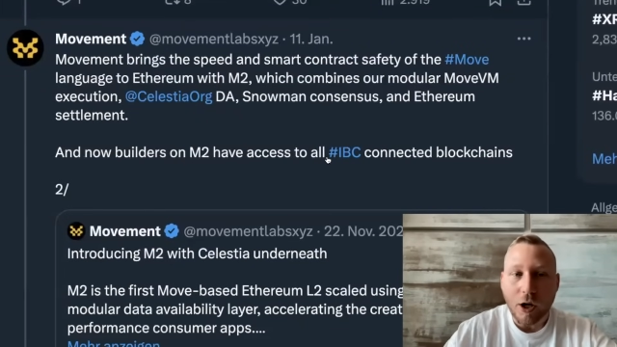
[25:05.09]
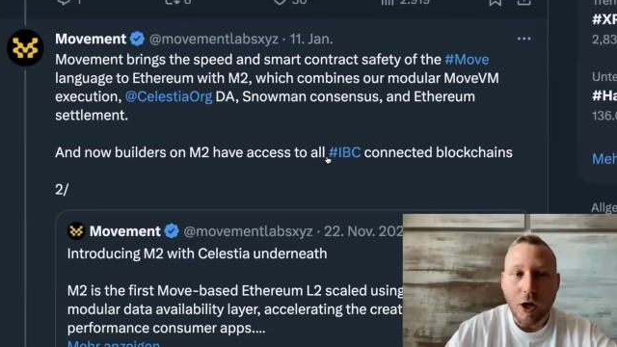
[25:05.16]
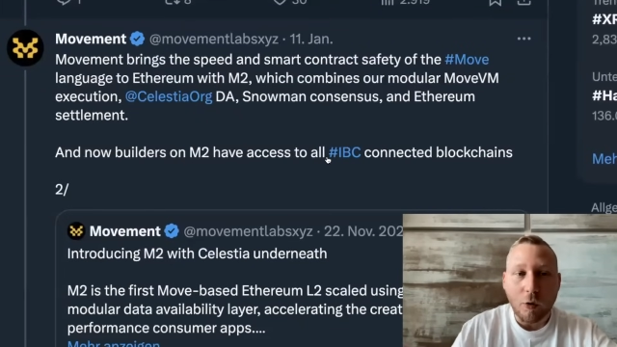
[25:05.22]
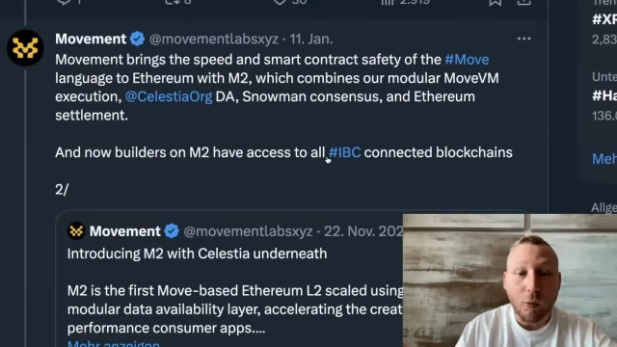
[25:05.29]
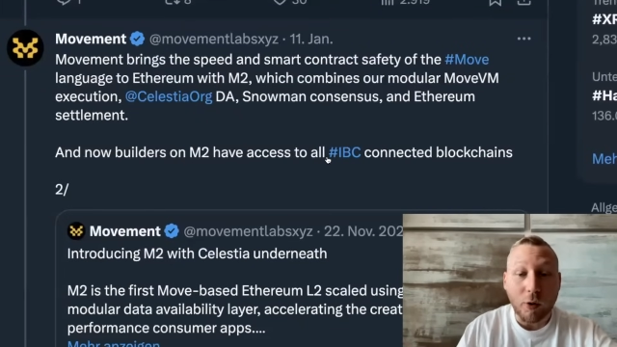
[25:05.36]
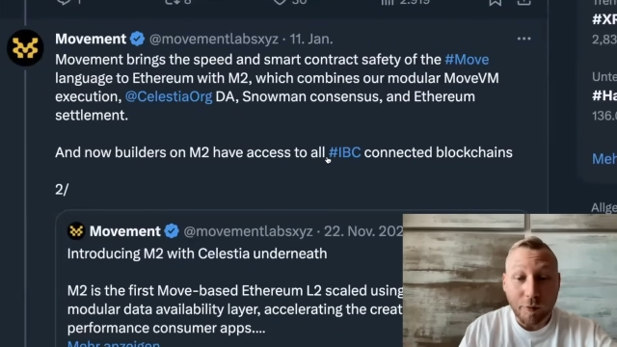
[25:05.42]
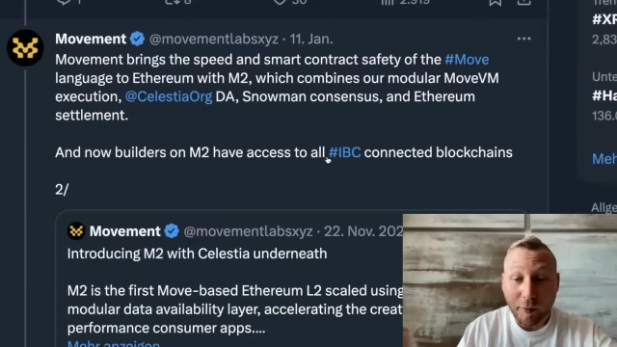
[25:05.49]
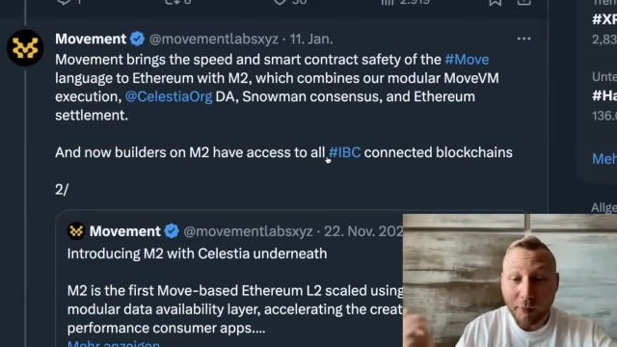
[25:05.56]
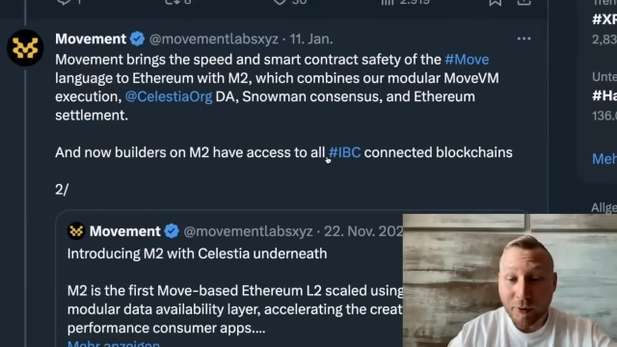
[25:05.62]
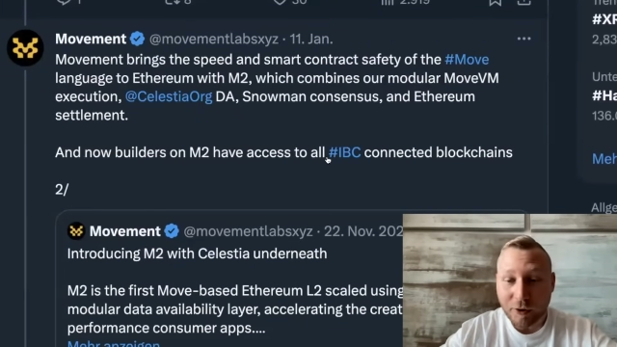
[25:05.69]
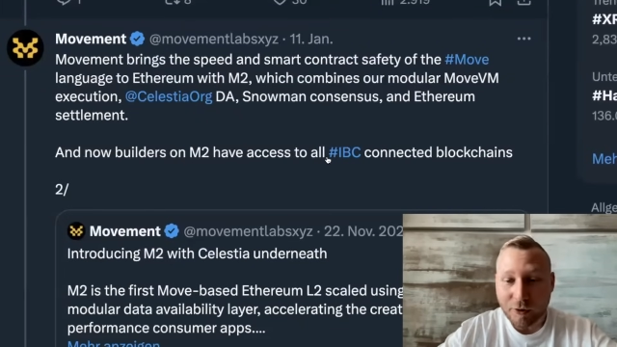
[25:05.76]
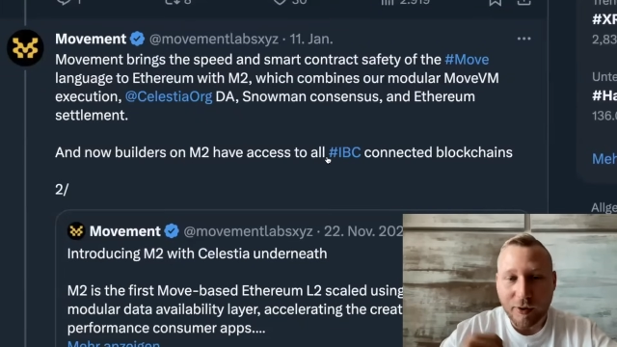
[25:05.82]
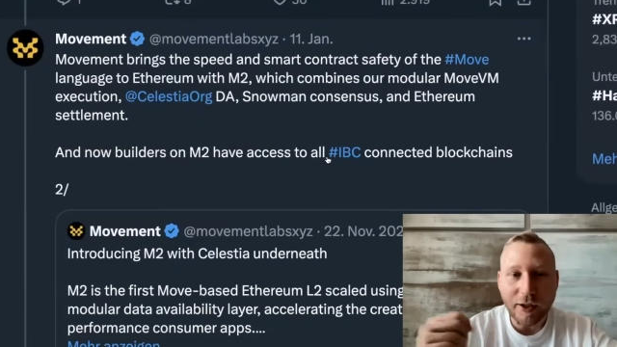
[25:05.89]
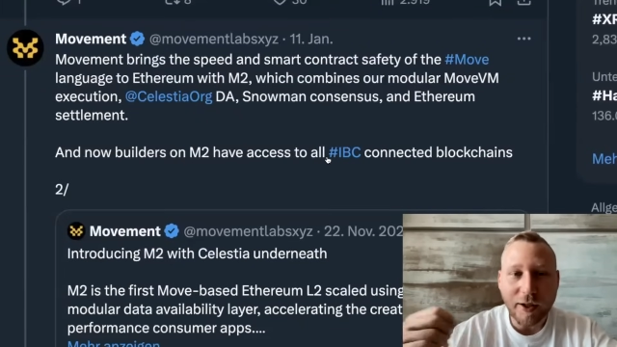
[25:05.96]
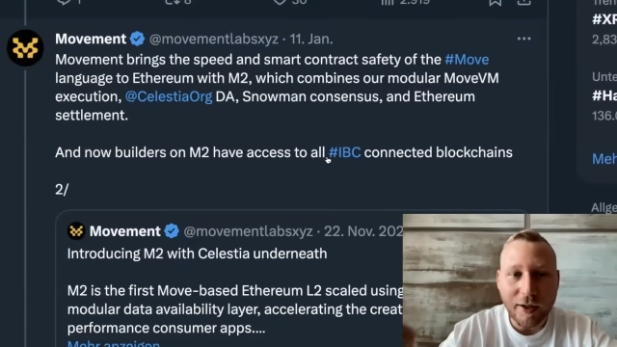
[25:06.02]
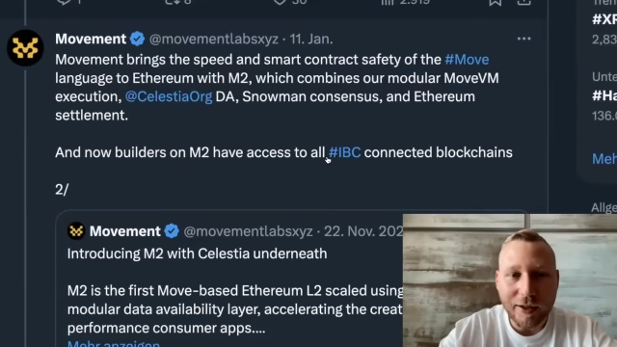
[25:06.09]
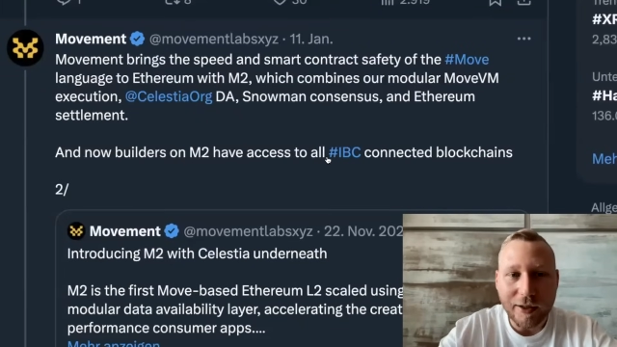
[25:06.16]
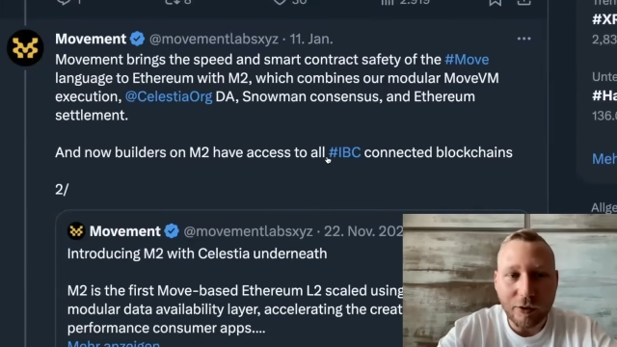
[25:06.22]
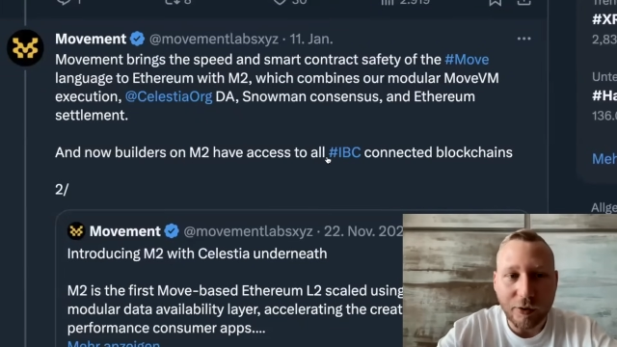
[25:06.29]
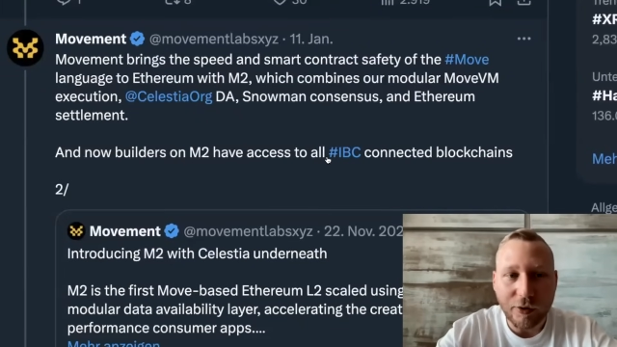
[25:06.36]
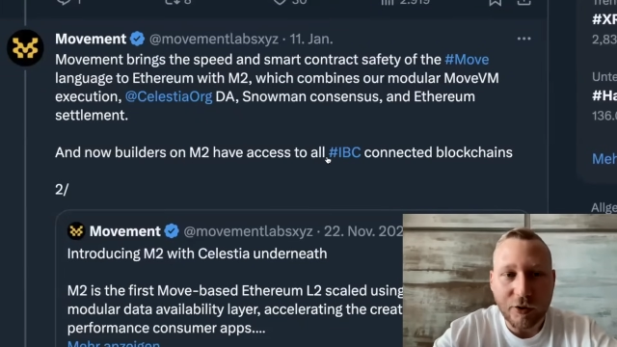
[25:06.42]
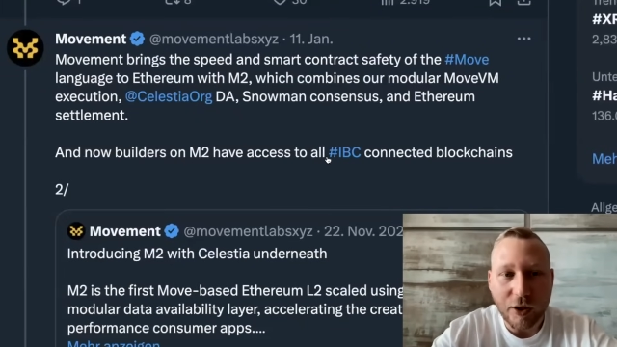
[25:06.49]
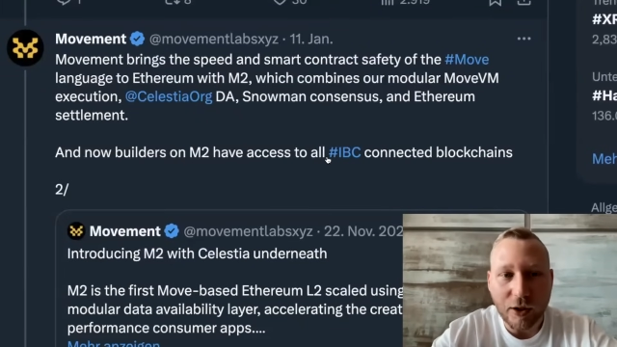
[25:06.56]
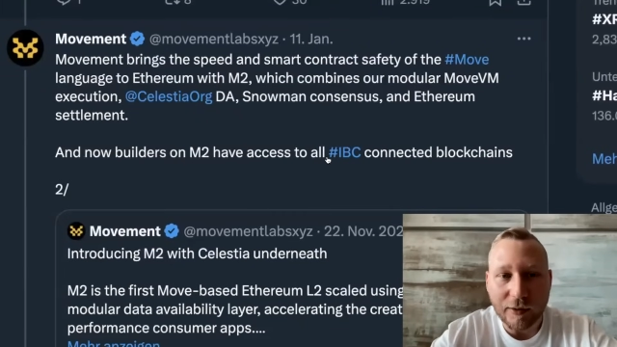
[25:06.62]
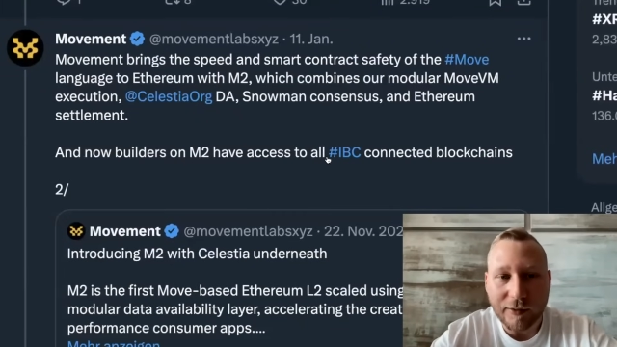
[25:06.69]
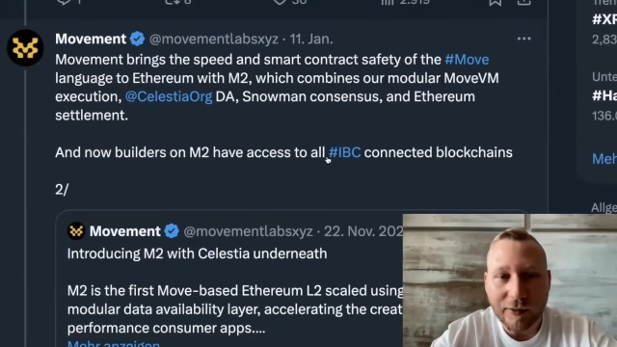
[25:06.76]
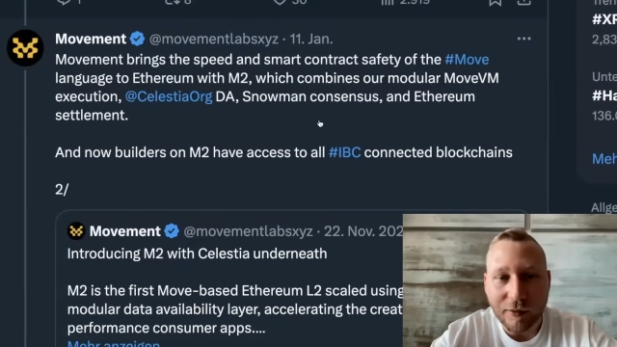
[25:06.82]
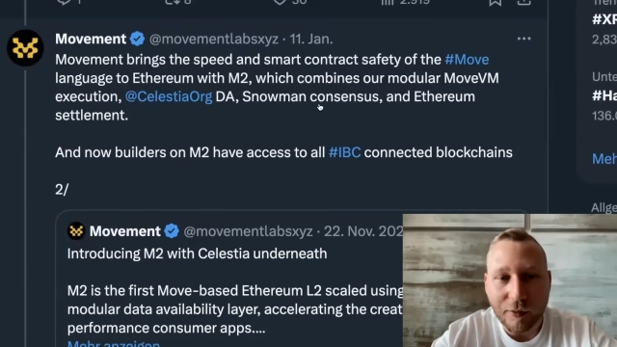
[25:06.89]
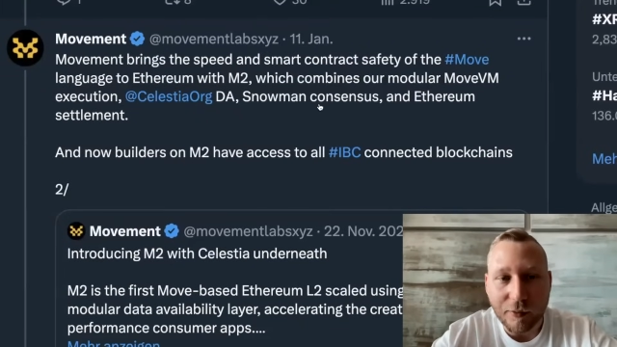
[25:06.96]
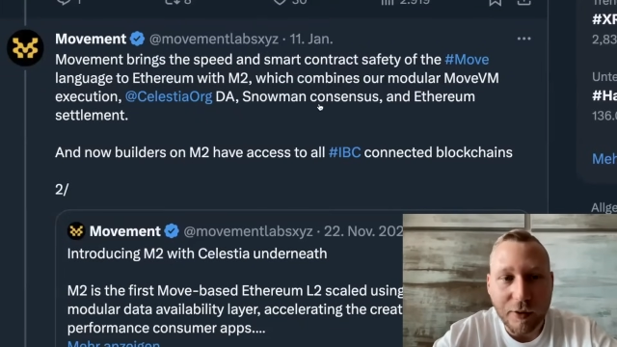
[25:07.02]
What we've been tracking here on this channel
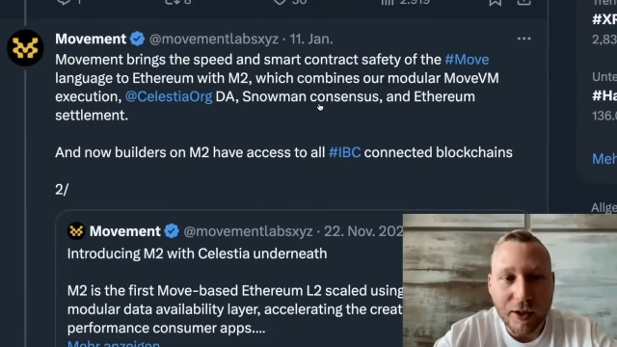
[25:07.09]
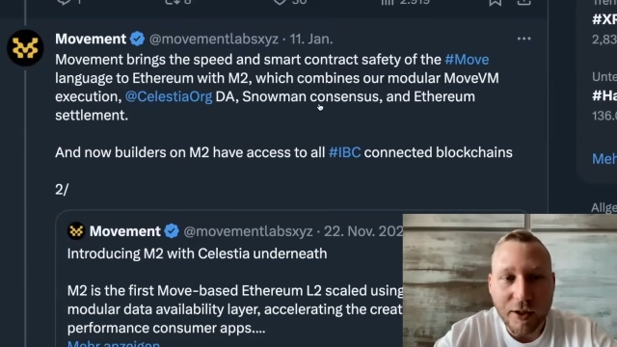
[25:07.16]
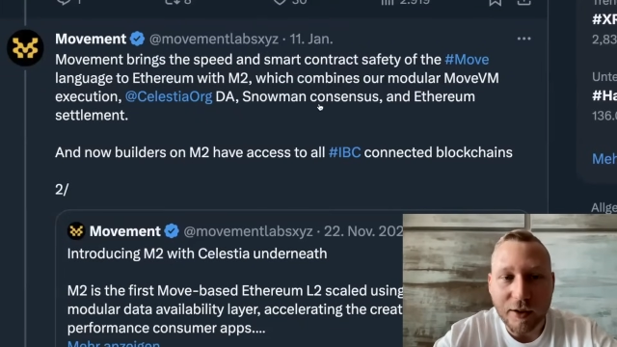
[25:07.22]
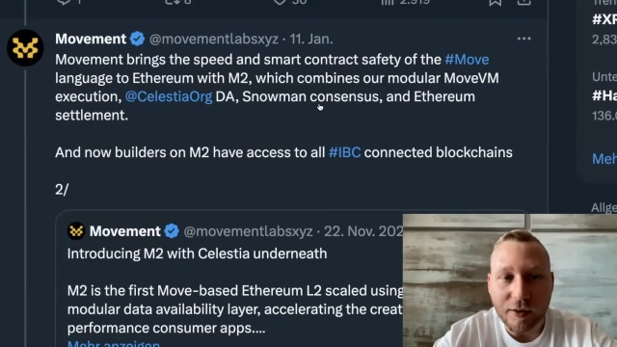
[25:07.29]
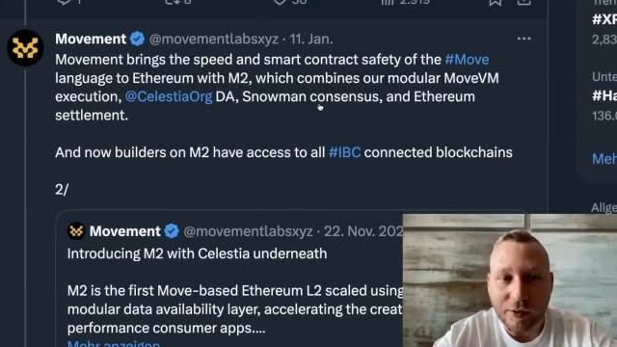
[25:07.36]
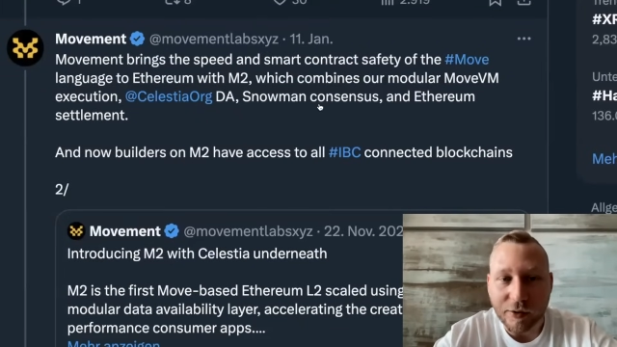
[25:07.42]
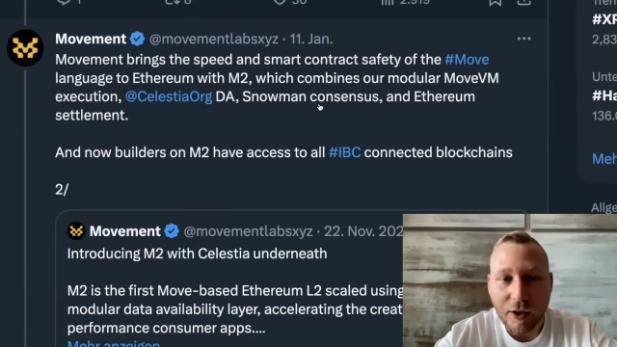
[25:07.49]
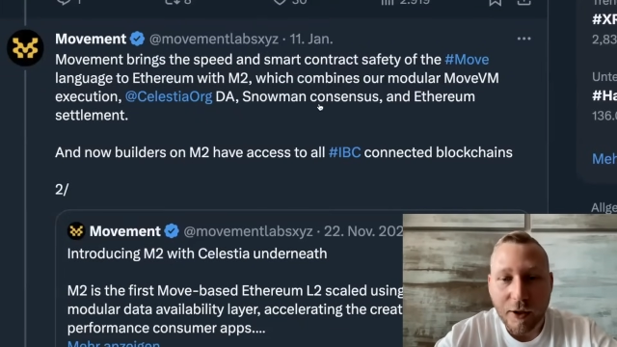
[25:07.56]
since 3 years